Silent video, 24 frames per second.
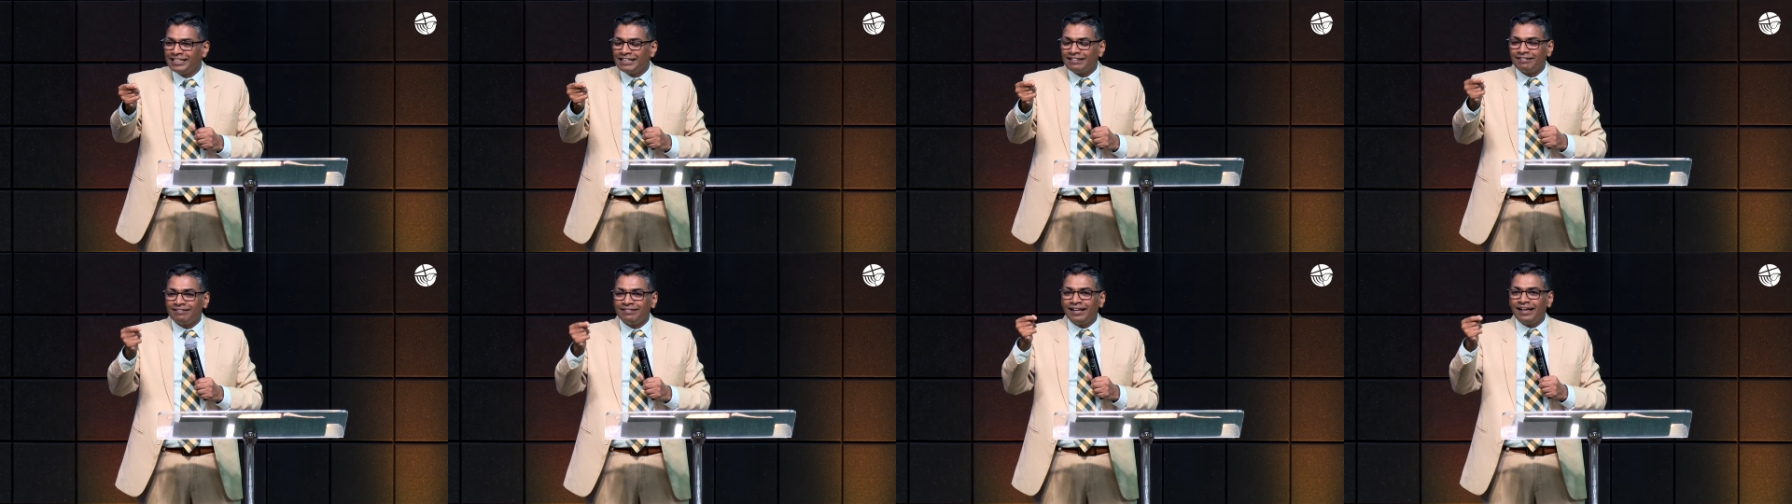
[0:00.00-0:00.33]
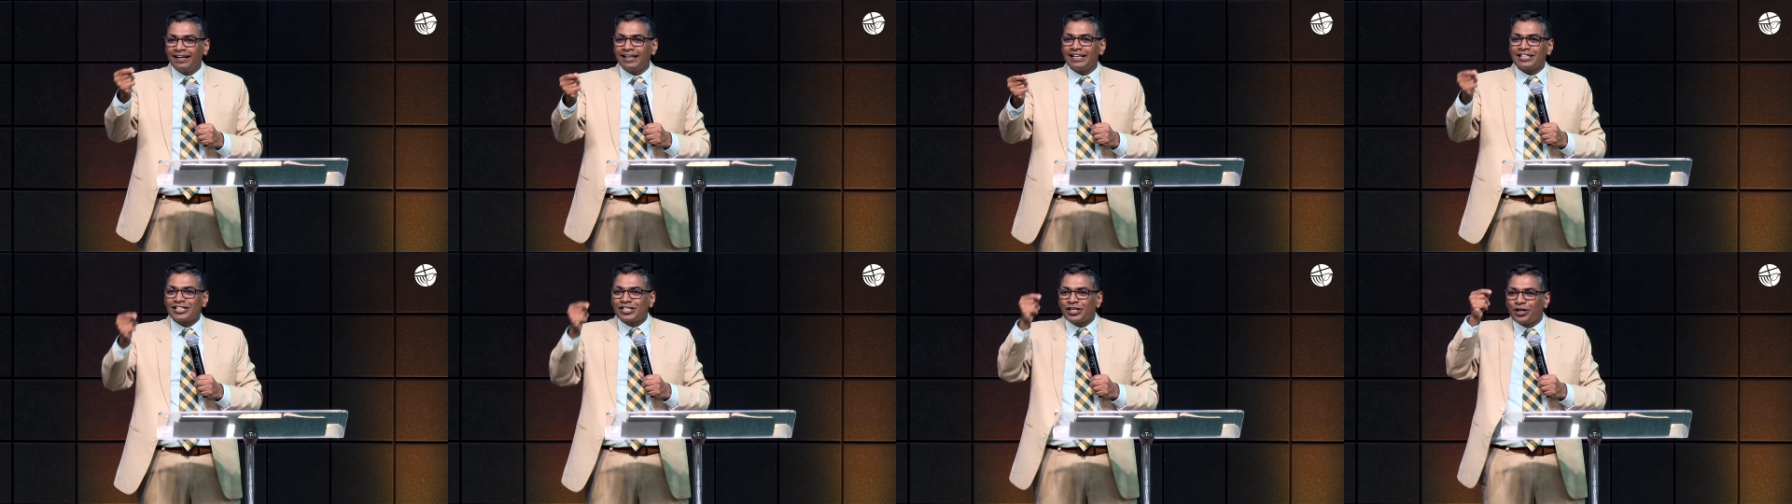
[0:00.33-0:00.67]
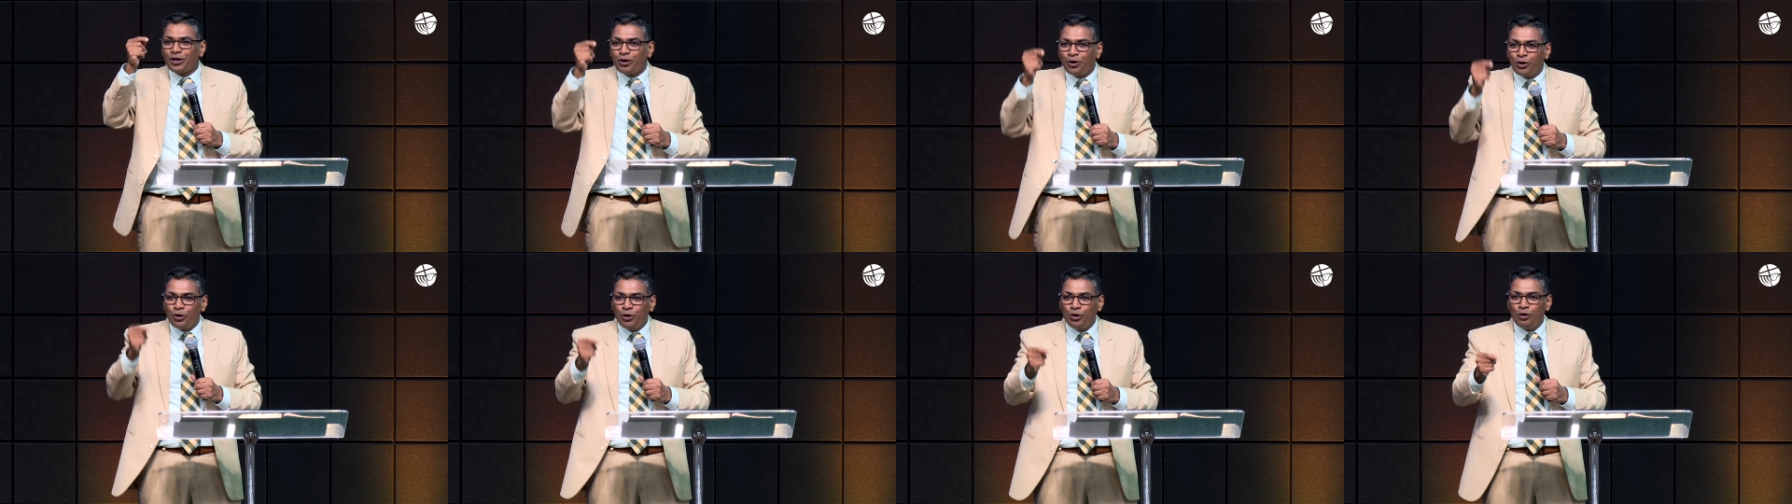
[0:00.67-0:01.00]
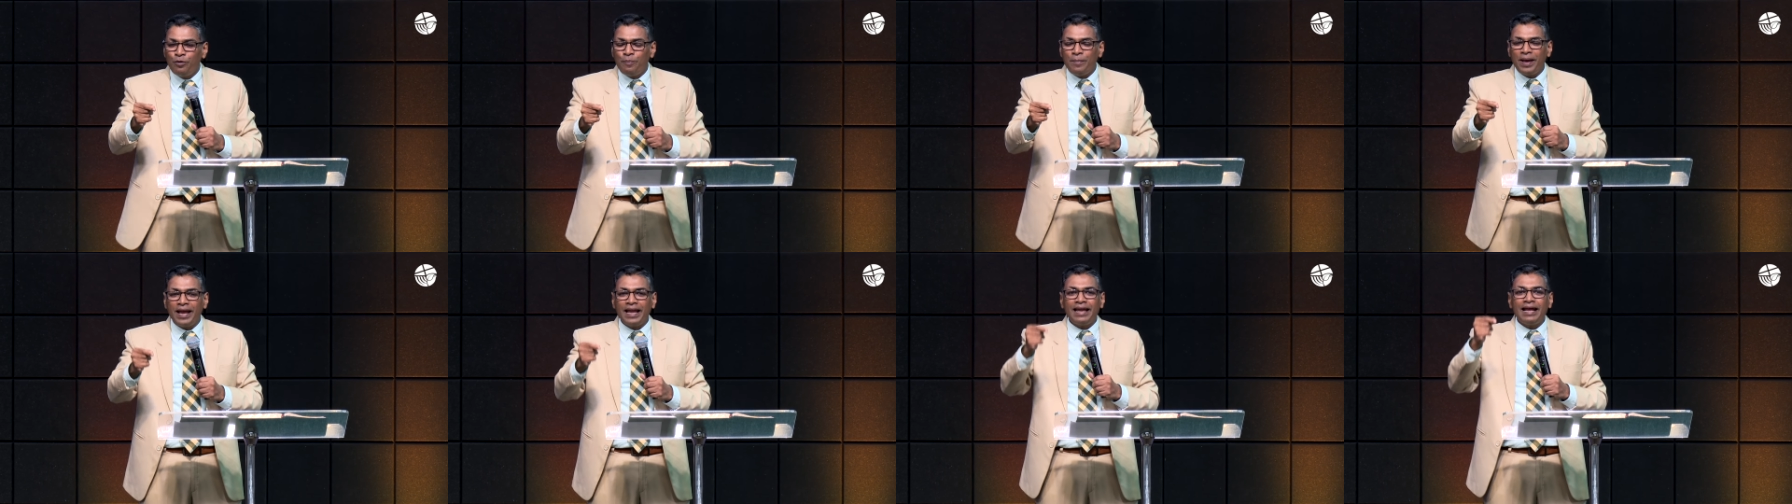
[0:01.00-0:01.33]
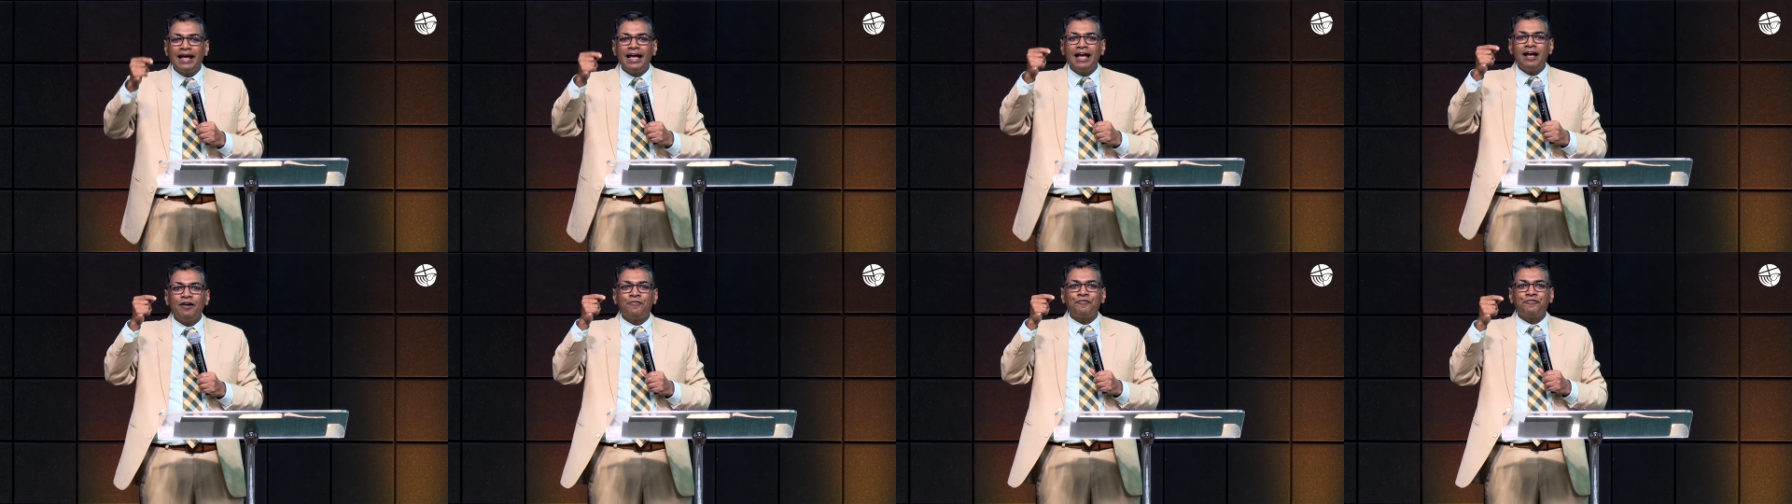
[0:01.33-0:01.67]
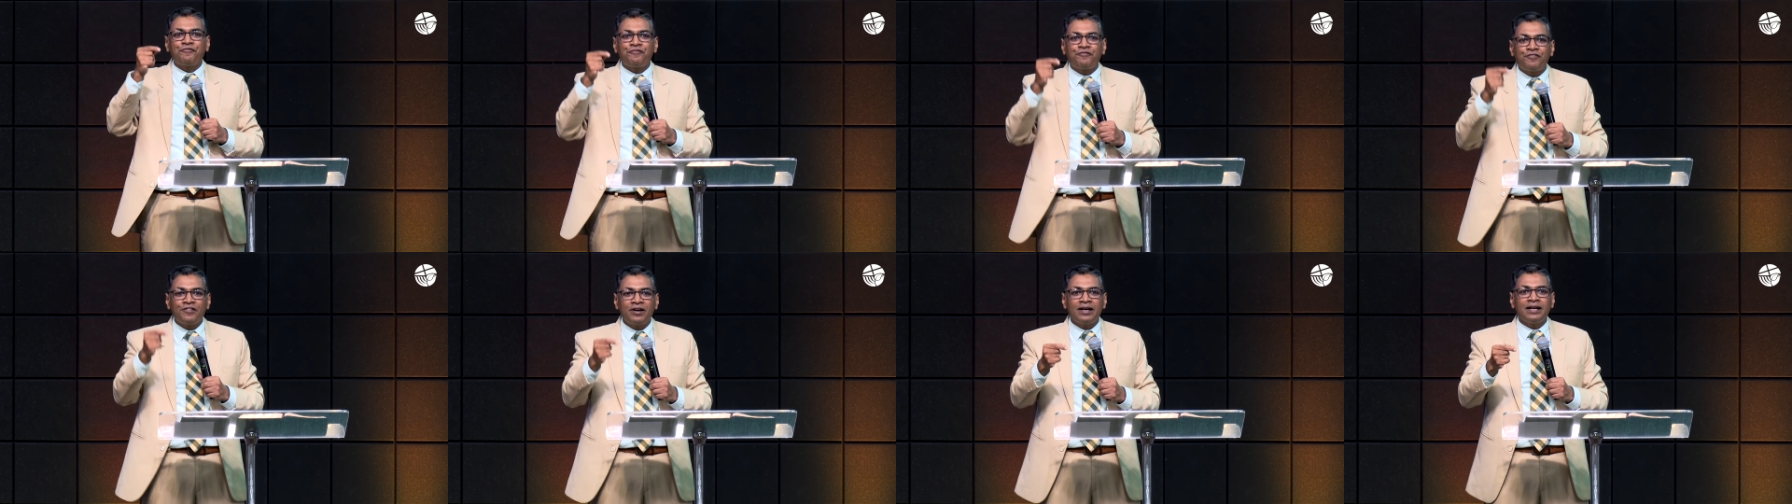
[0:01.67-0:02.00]
There is human
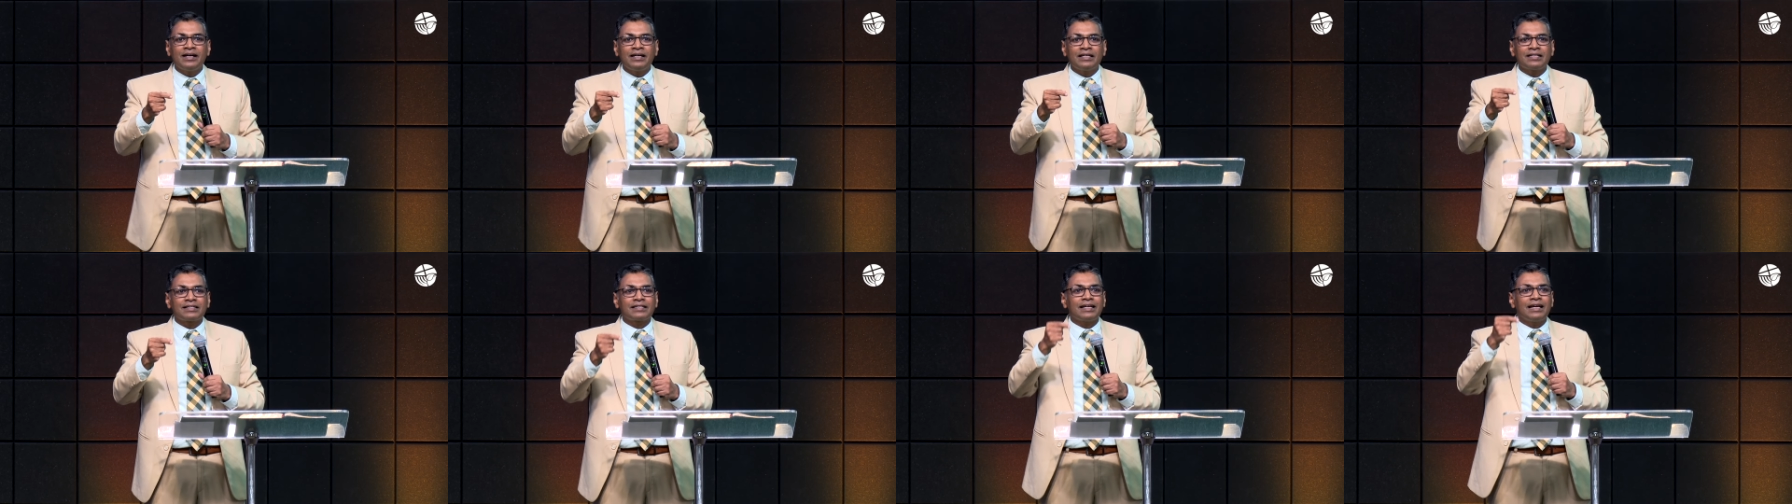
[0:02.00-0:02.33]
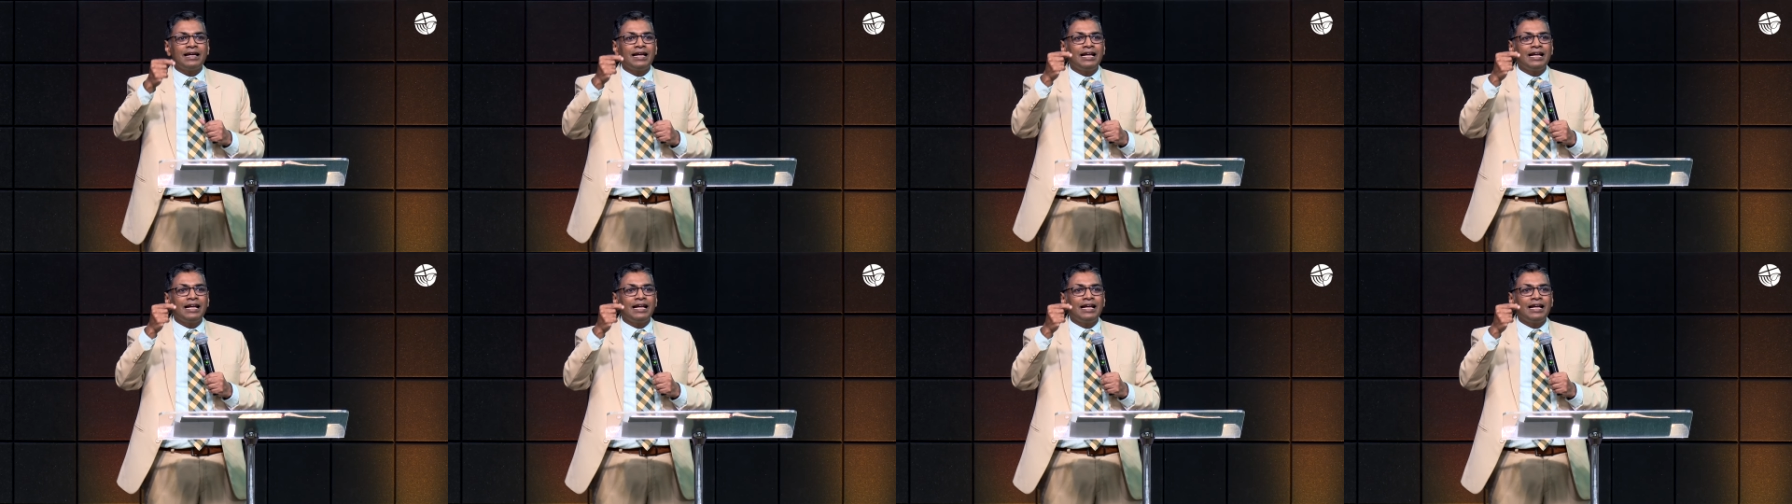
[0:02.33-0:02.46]
effort